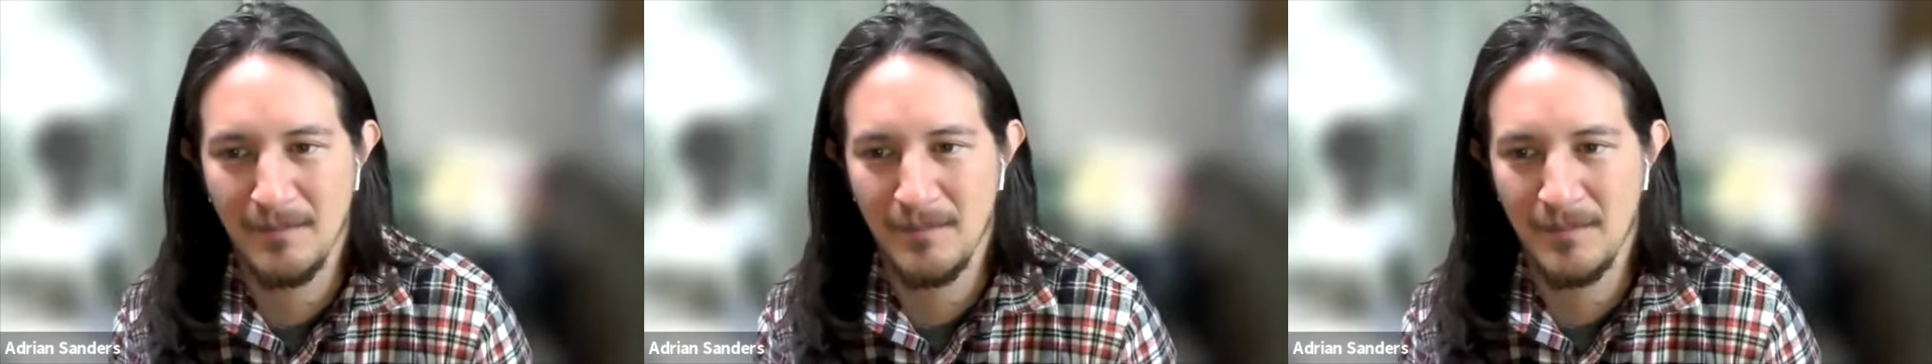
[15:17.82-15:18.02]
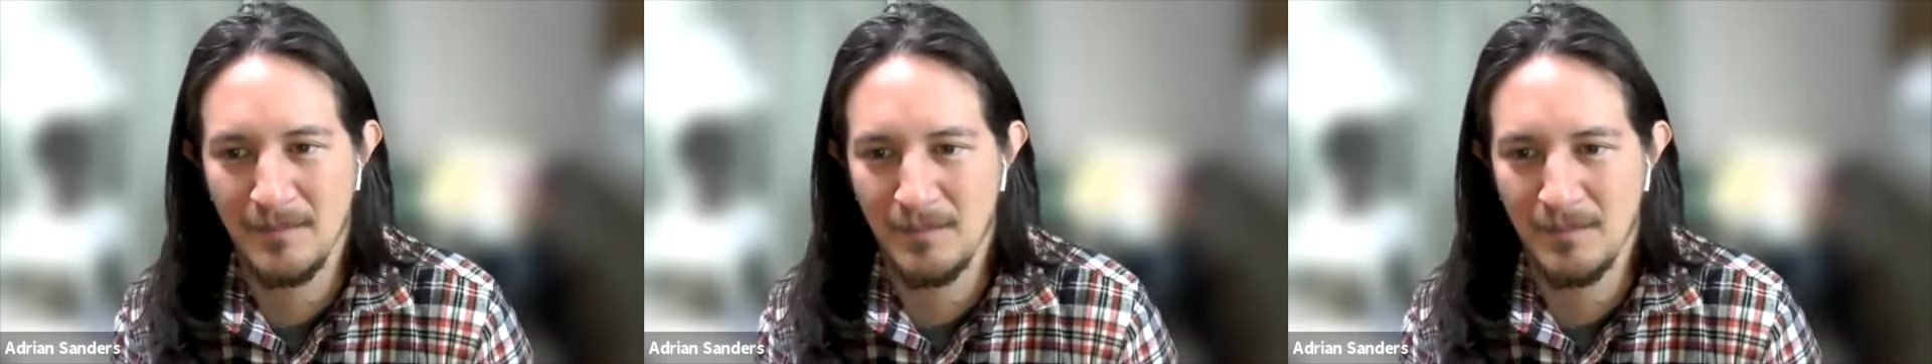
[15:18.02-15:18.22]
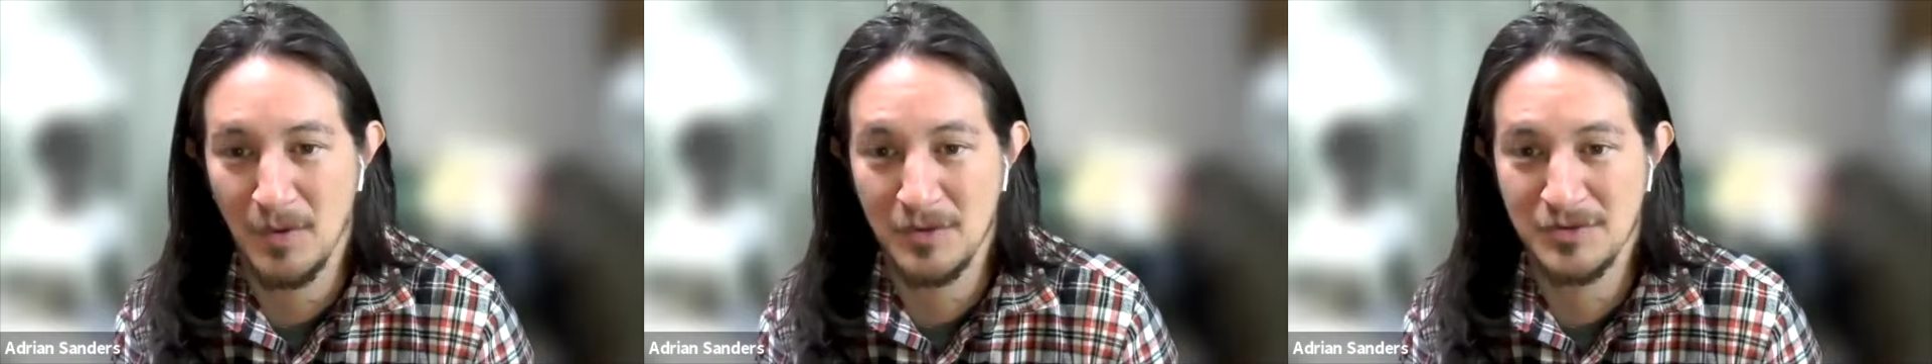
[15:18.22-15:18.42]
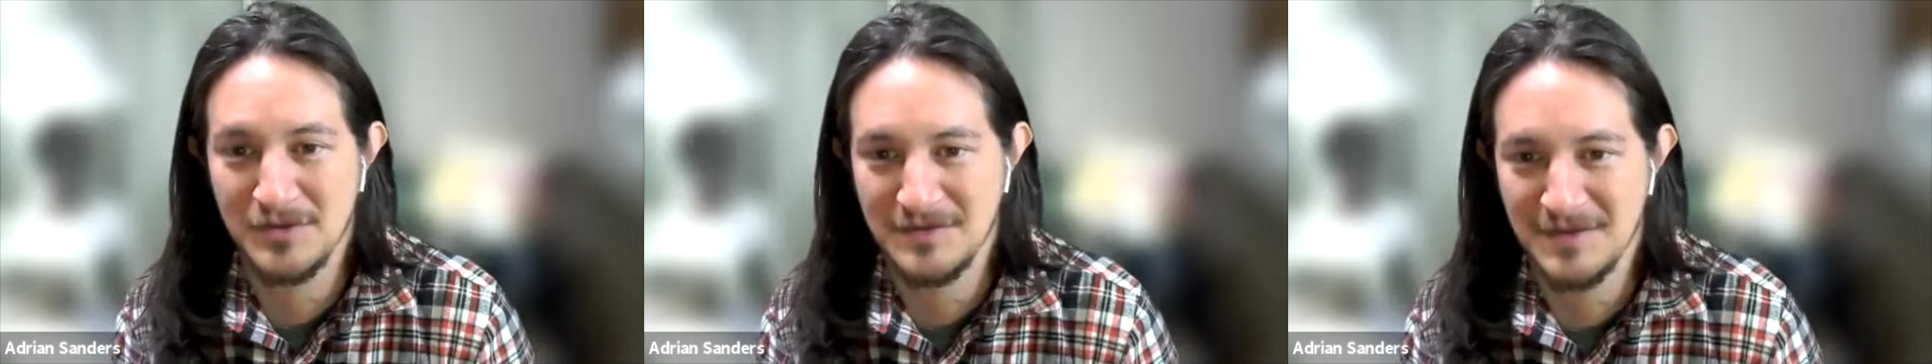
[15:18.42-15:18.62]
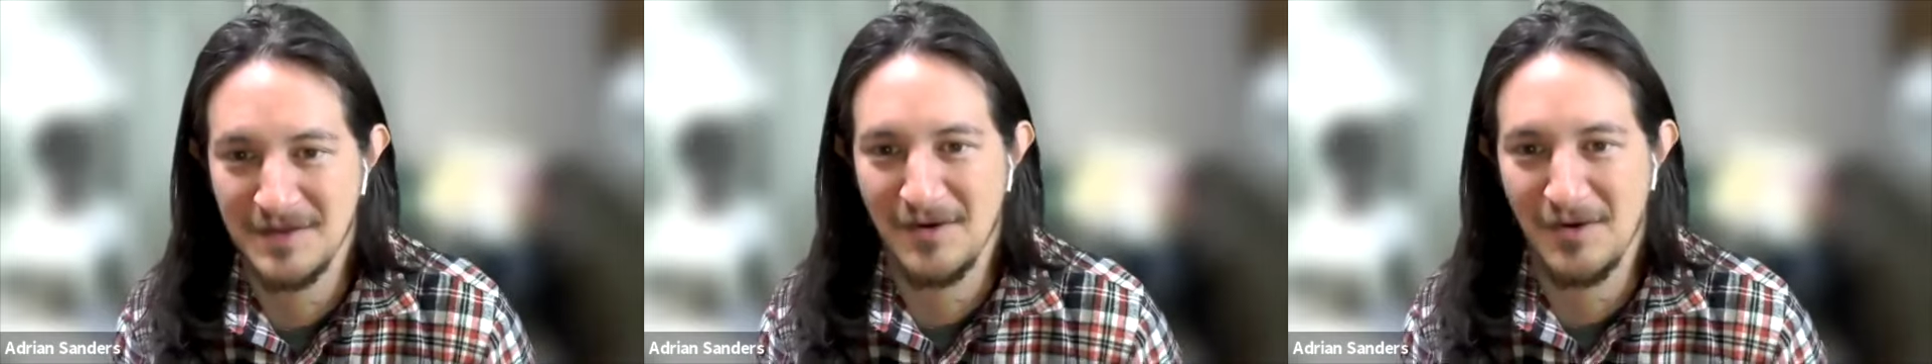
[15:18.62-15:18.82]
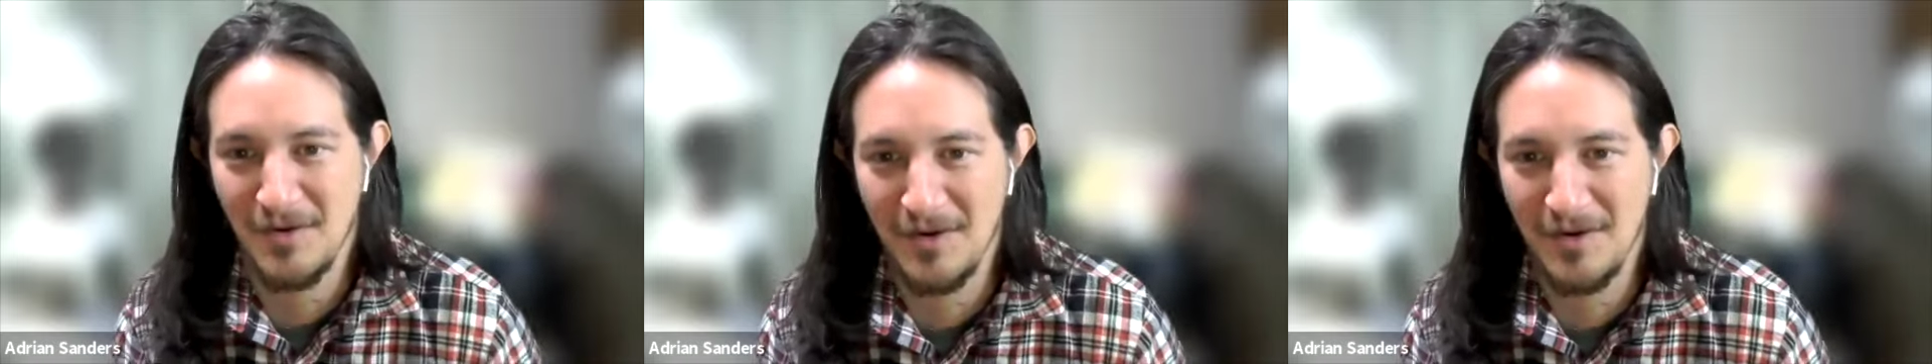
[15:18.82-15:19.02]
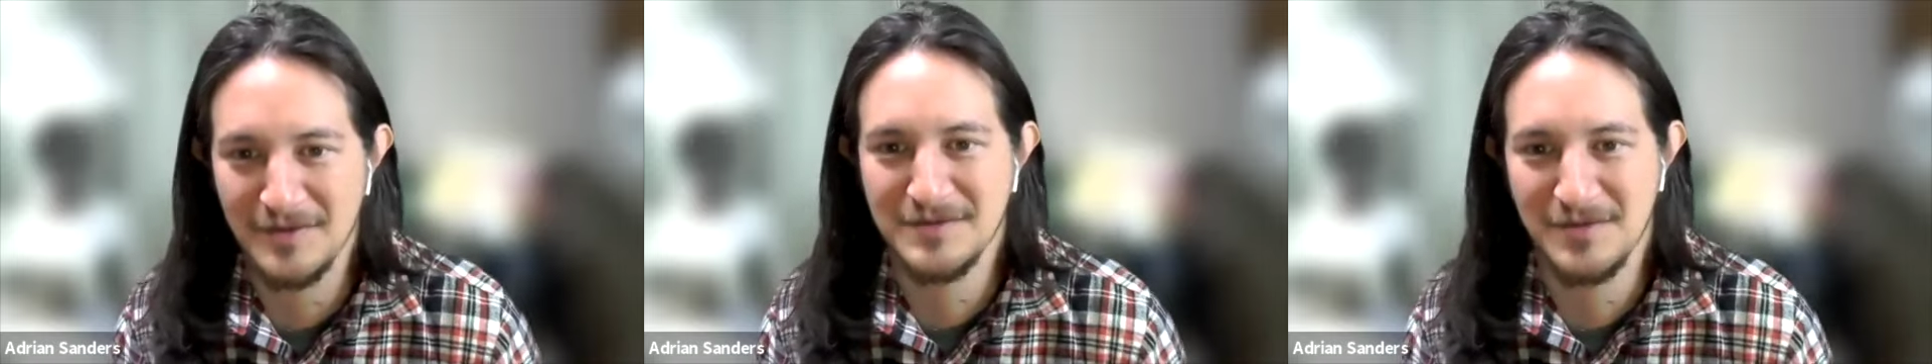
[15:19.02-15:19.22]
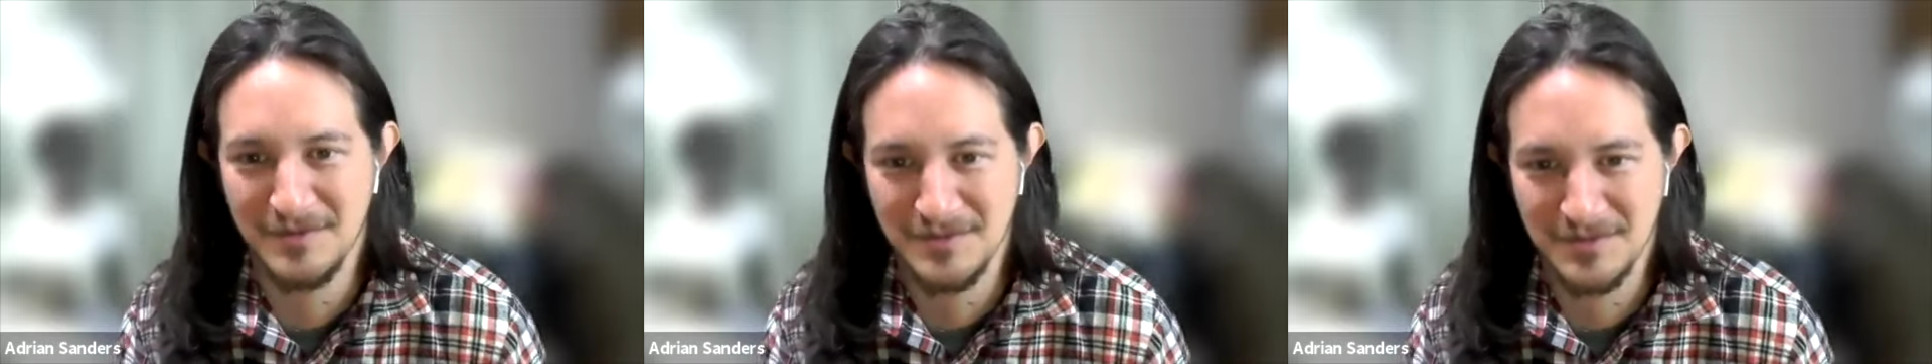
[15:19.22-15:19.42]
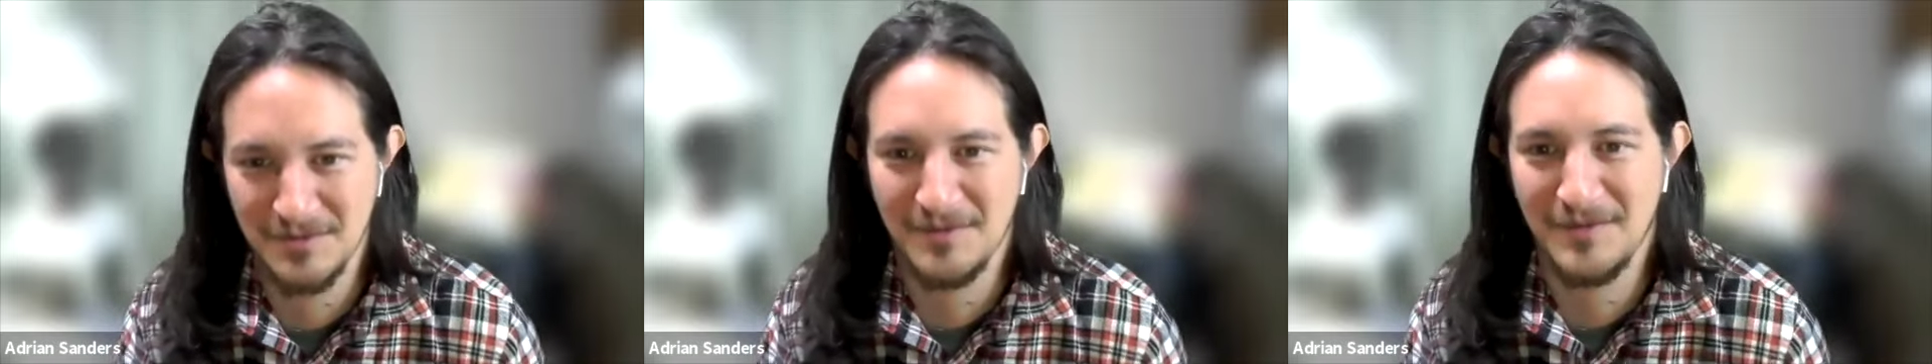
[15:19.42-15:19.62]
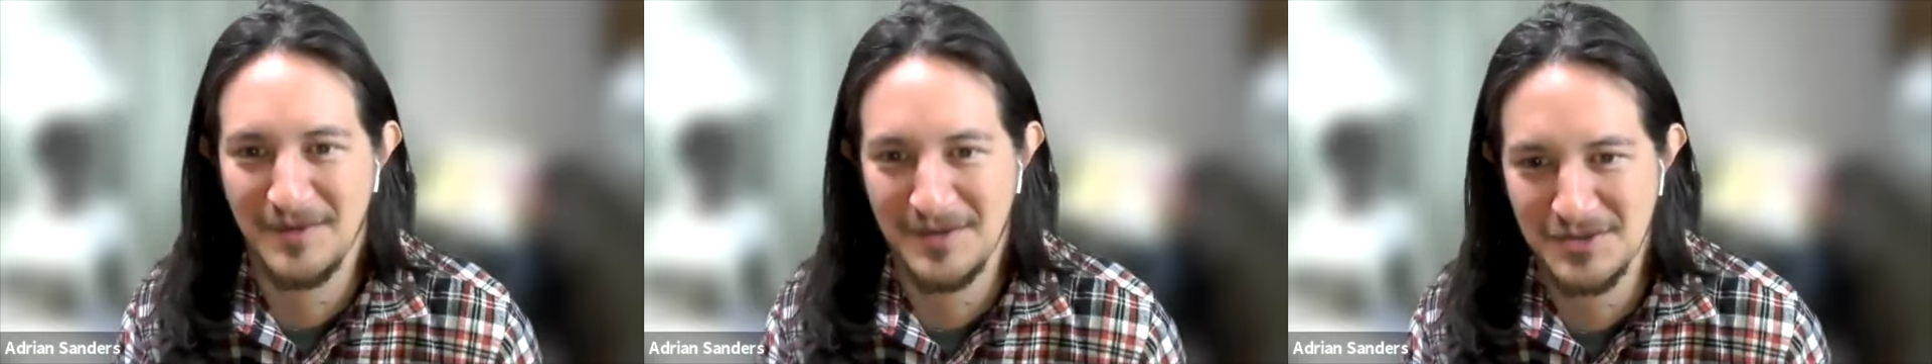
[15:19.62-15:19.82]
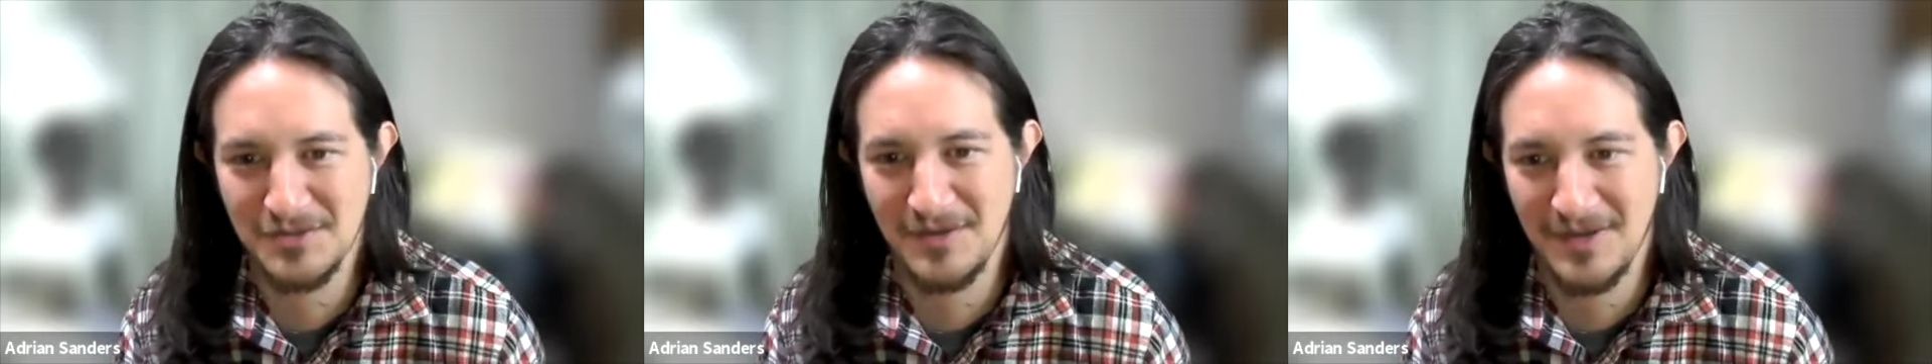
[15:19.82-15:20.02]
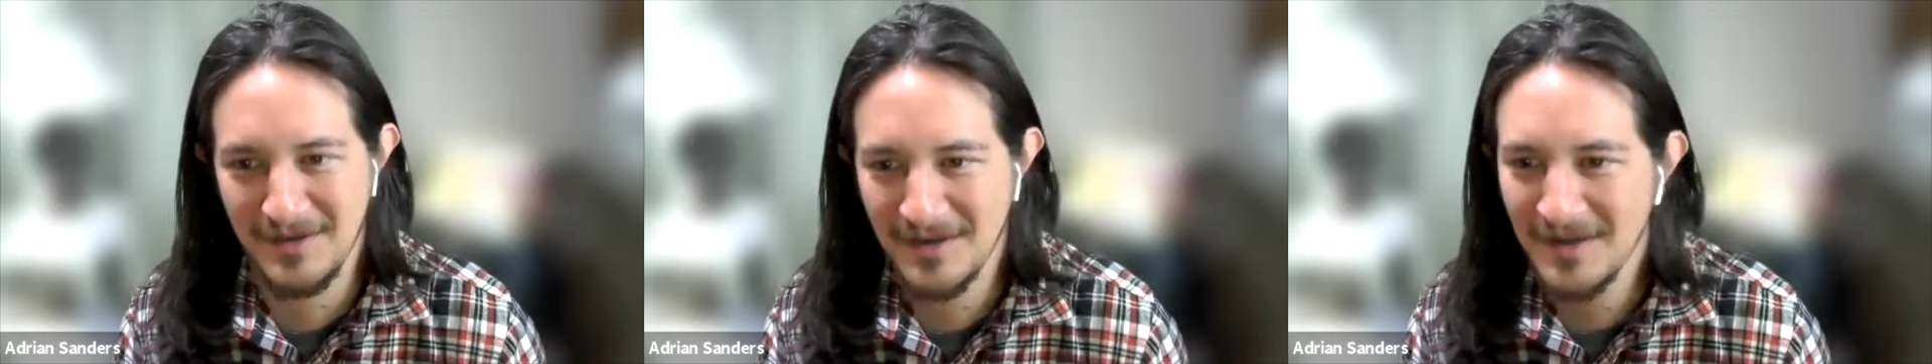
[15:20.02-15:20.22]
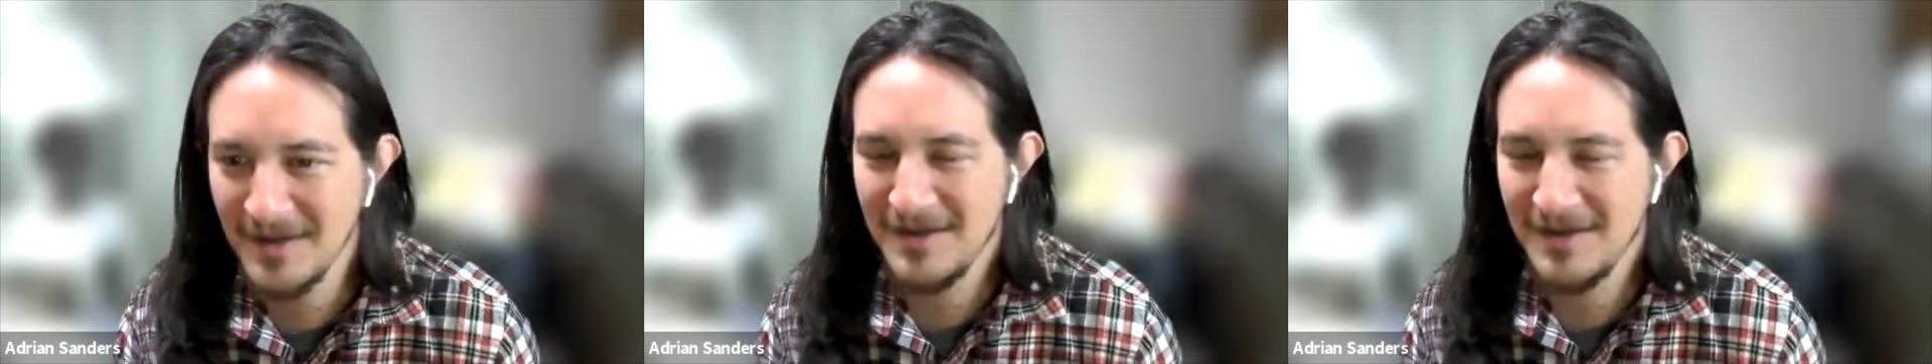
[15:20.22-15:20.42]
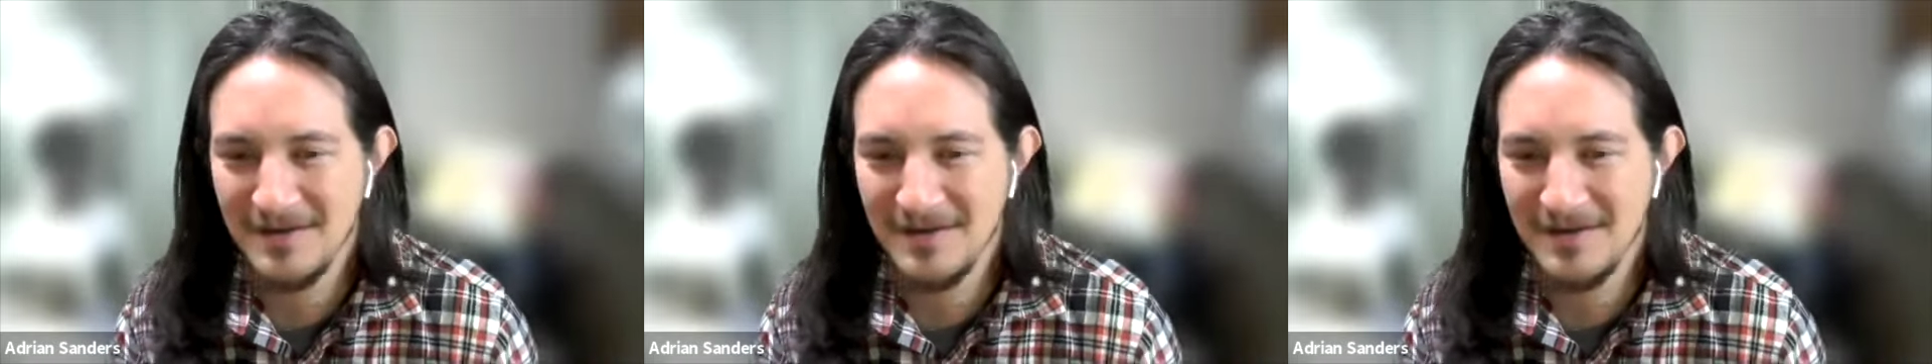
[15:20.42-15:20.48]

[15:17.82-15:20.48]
merchants that are also sort of issuing